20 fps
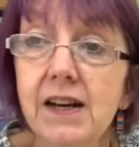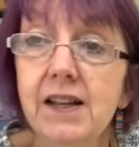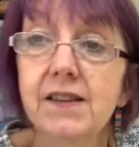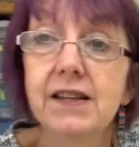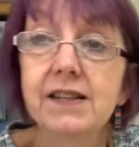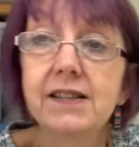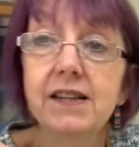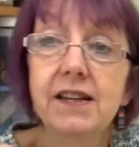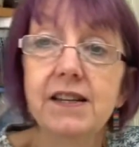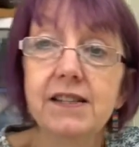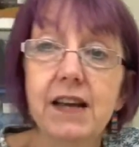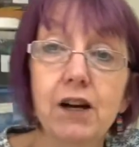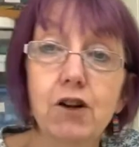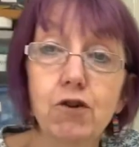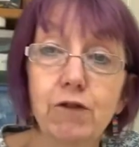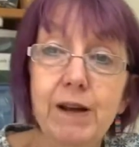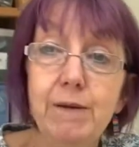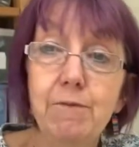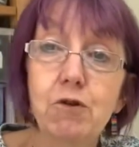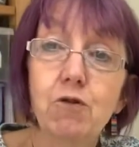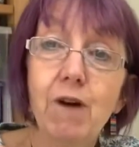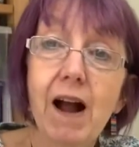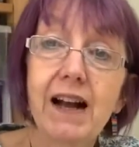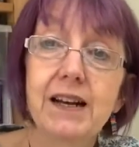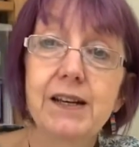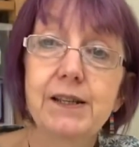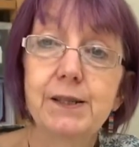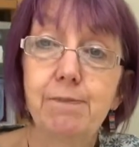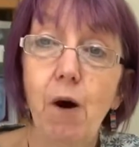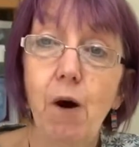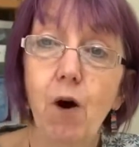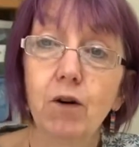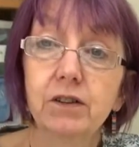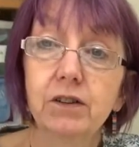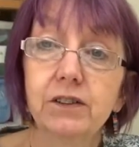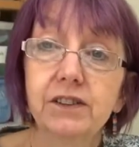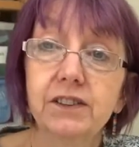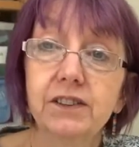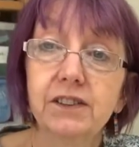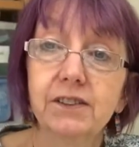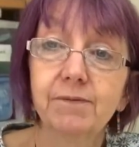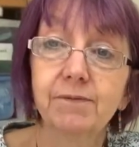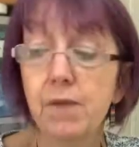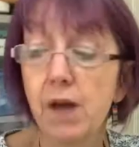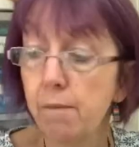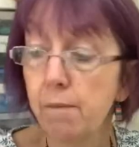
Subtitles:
This is a cream crackers box.